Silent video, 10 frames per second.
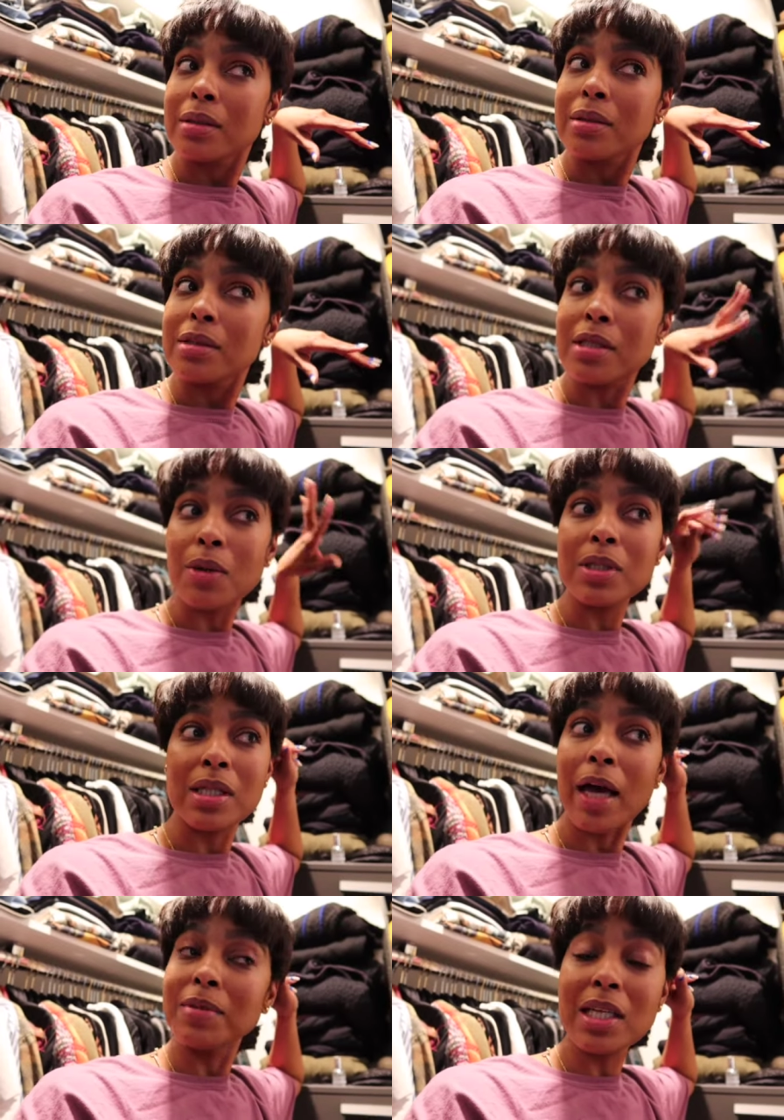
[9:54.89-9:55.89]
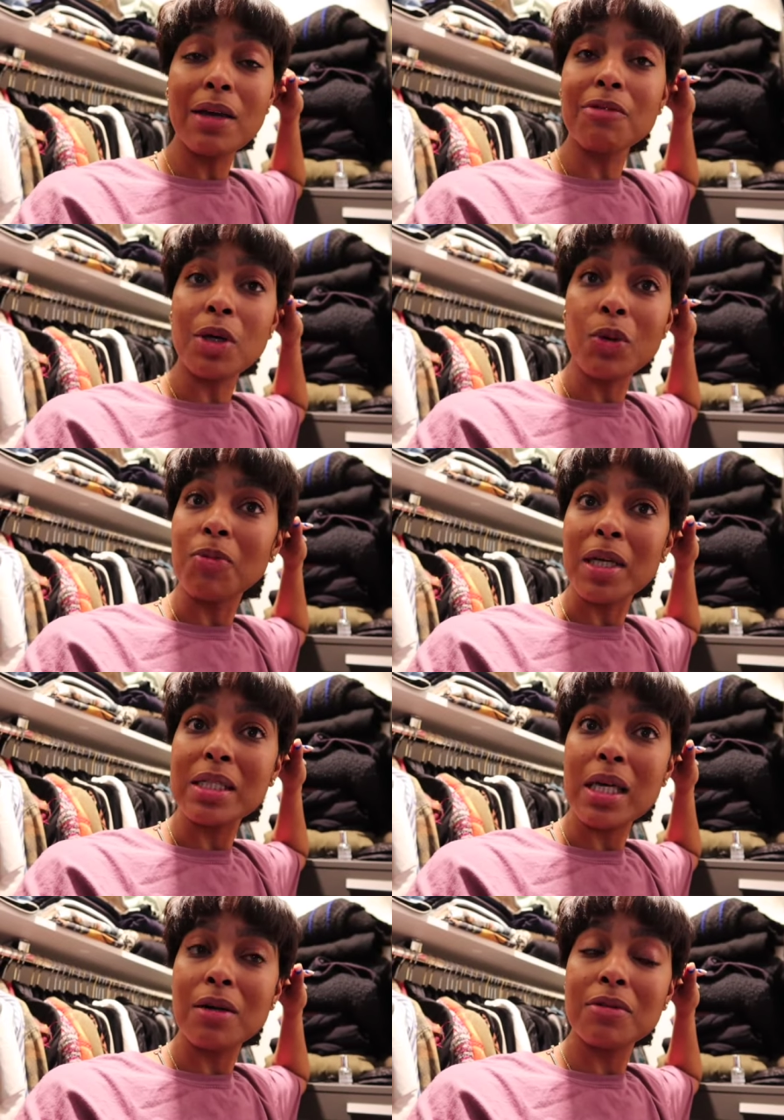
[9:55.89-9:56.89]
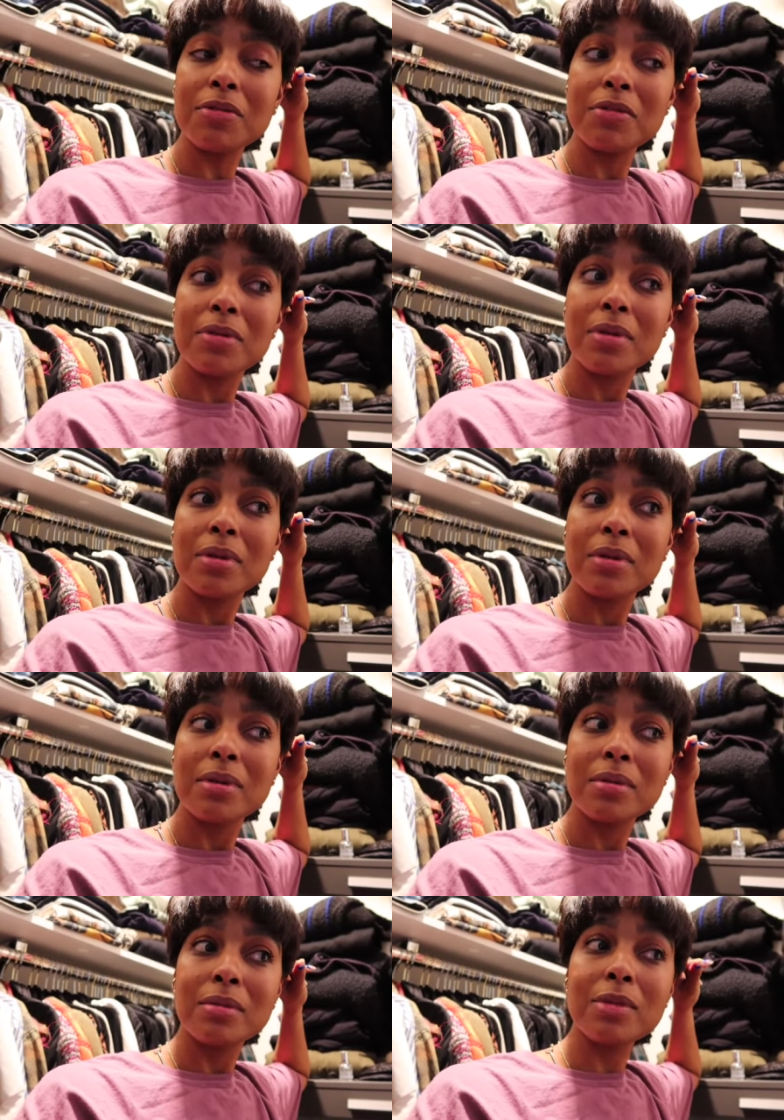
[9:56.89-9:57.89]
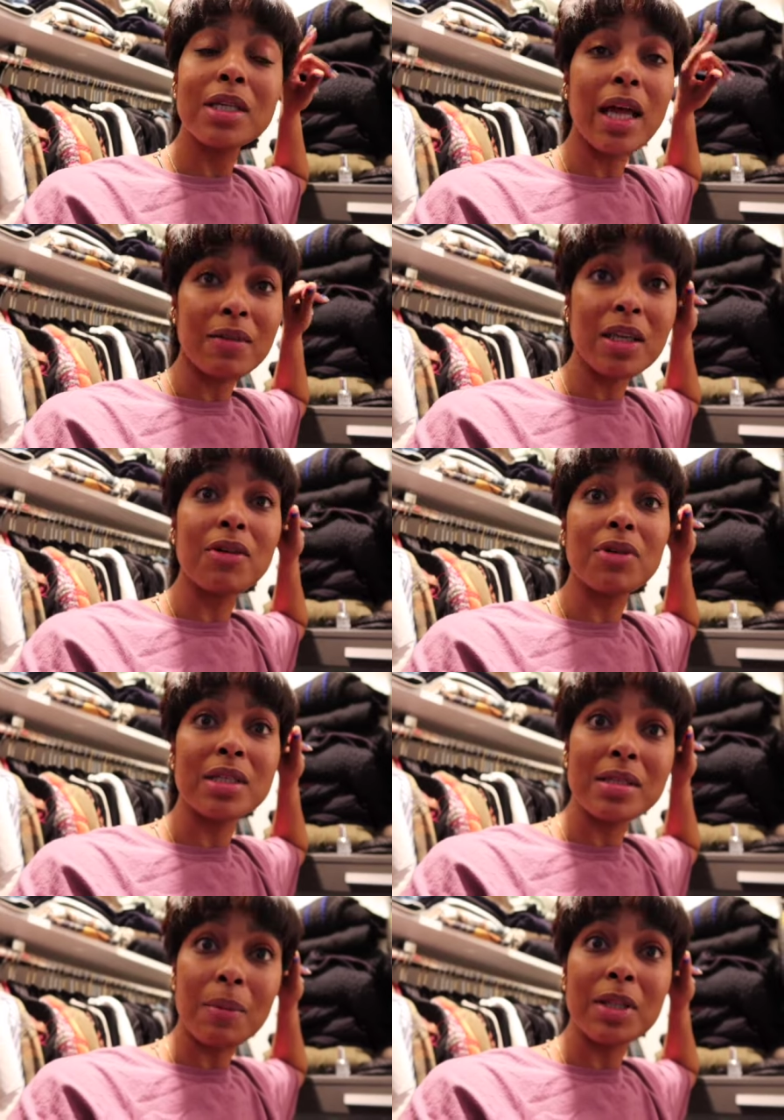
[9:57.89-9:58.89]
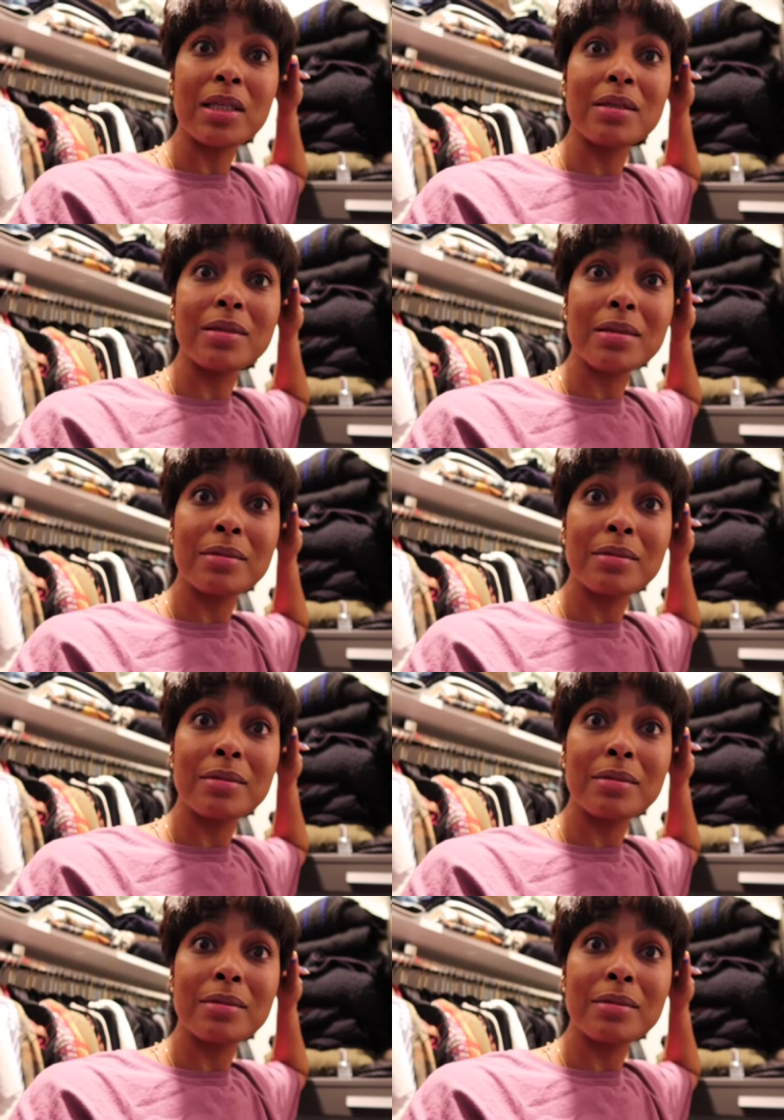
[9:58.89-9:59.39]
So it's time to get real with myself. We're going to have to get rid of some of these.